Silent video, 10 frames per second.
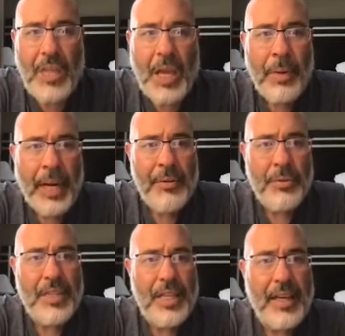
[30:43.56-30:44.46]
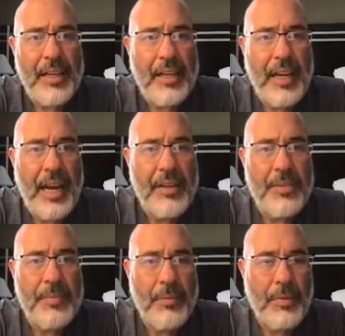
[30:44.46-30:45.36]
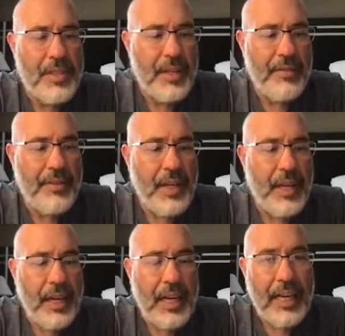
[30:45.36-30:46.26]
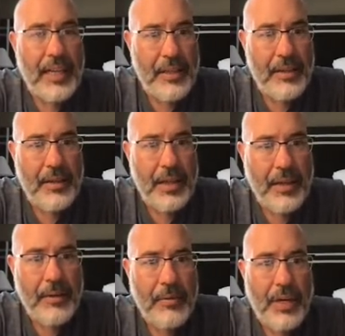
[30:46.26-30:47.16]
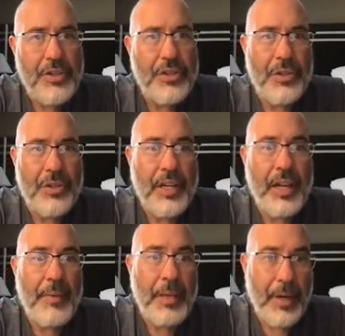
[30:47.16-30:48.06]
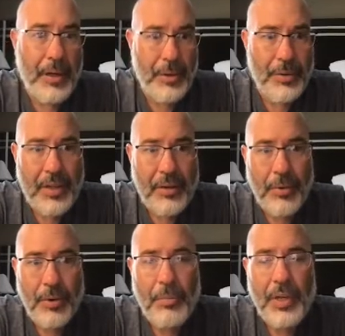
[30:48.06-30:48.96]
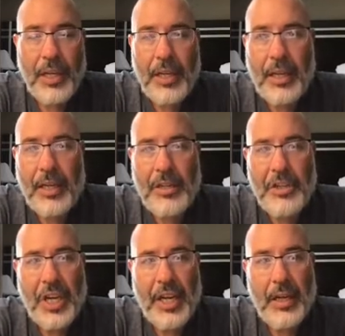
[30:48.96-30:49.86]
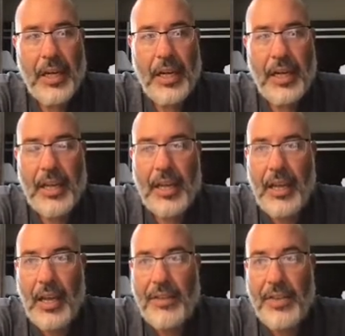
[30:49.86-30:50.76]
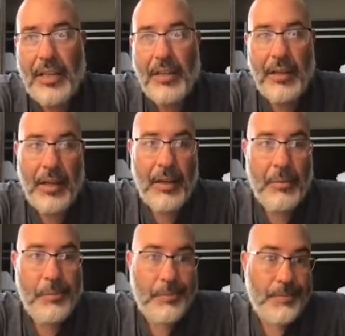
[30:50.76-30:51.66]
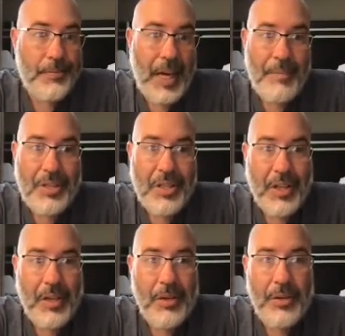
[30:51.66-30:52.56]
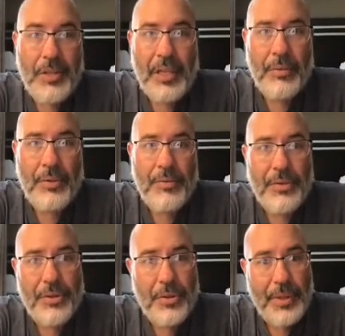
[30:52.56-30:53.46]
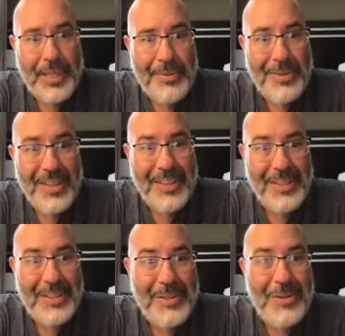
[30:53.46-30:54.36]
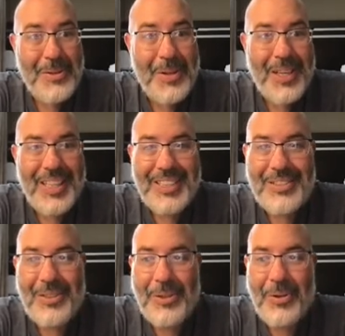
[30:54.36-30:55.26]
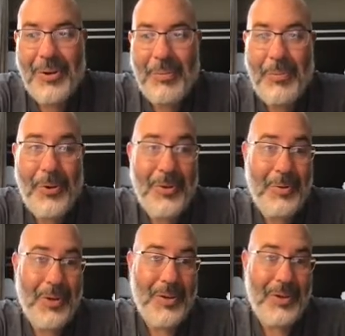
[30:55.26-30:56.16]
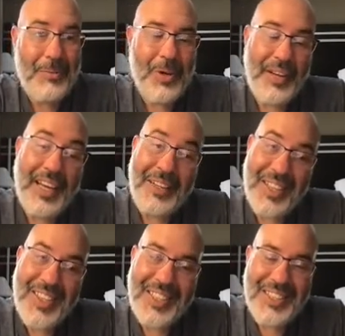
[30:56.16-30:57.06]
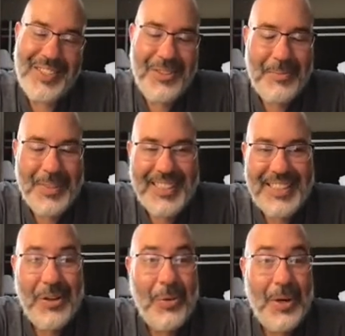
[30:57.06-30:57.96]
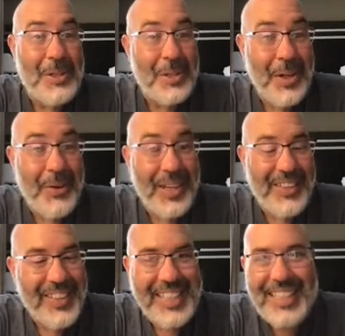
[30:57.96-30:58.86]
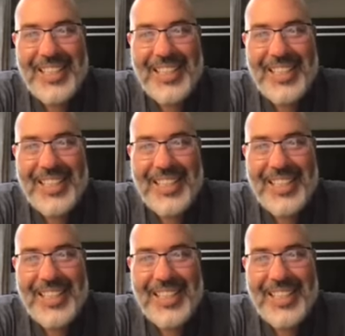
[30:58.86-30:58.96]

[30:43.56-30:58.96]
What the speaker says: But I will send out an announcement once I've gotten in registered and I'm in my hotel room in Shanghai. And then I'm stuck in a hotel room for 2 weeks with nothing to do. So you're more than welcome. Well, not nothing to do, but nowhere to go anyway.